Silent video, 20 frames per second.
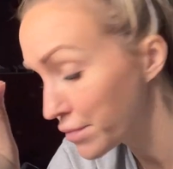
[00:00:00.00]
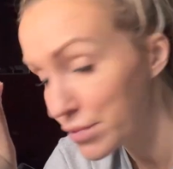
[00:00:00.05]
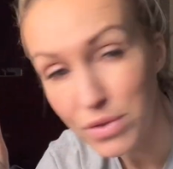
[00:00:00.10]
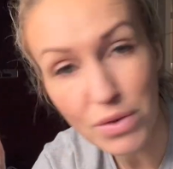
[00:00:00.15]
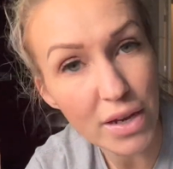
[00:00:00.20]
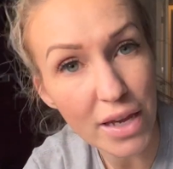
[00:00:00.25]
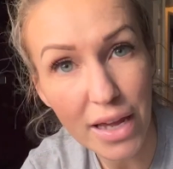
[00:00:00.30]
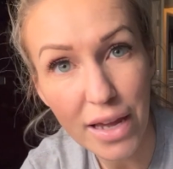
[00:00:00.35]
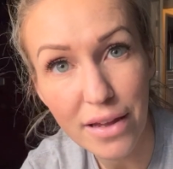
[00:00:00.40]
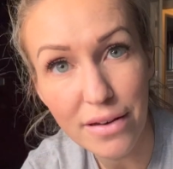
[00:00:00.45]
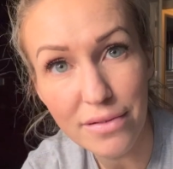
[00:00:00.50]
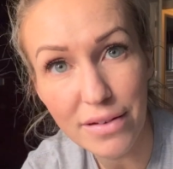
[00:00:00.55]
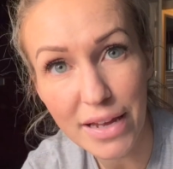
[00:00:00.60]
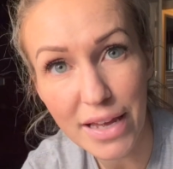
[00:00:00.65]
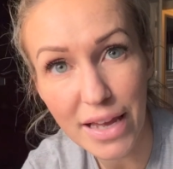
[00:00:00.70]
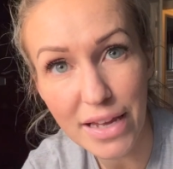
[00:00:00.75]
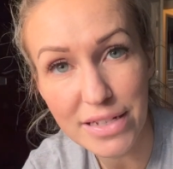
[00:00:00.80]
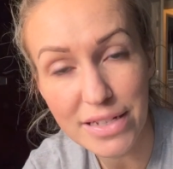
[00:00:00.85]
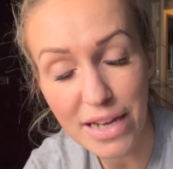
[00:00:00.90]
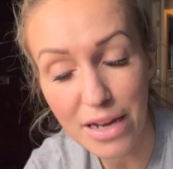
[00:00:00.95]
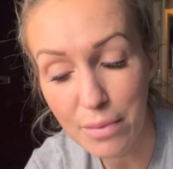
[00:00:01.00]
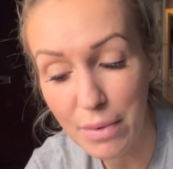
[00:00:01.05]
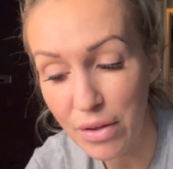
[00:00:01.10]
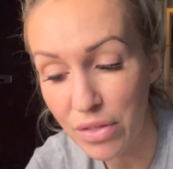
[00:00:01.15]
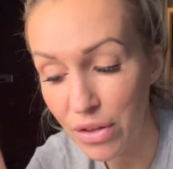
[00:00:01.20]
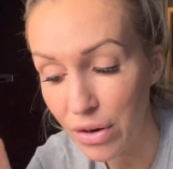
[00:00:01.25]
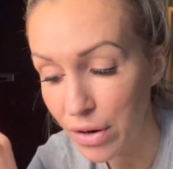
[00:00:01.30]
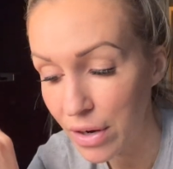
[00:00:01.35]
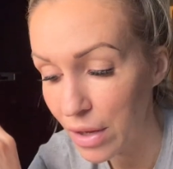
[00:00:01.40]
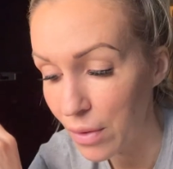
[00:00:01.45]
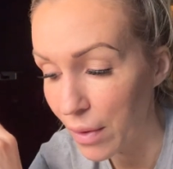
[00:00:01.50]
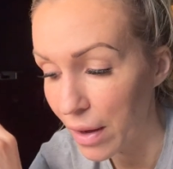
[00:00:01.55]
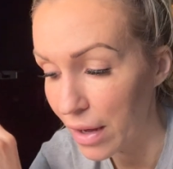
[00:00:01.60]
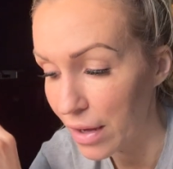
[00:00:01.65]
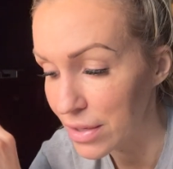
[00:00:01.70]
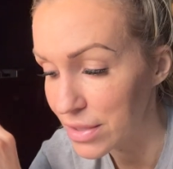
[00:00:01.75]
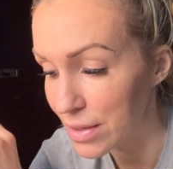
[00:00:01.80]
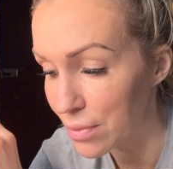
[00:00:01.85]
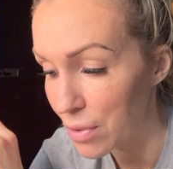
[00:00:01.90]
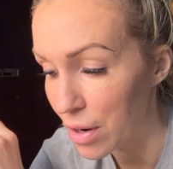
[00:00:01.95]
So I can't, I can't take them out there anyway
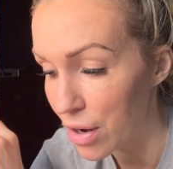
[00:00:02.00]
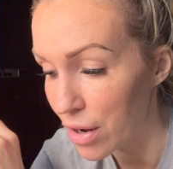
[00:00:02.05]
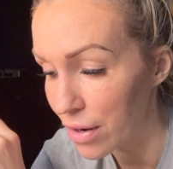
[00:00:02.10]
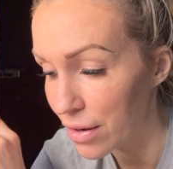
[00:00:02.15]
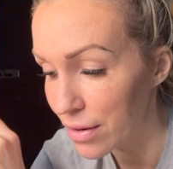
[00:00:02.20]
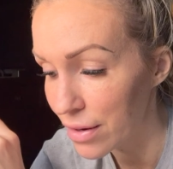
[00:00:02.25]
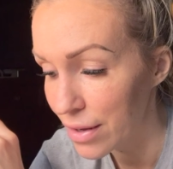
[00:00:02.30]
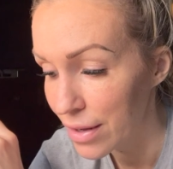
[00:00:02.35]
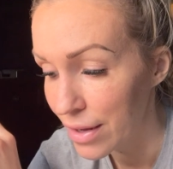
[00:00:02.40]
because I'm not,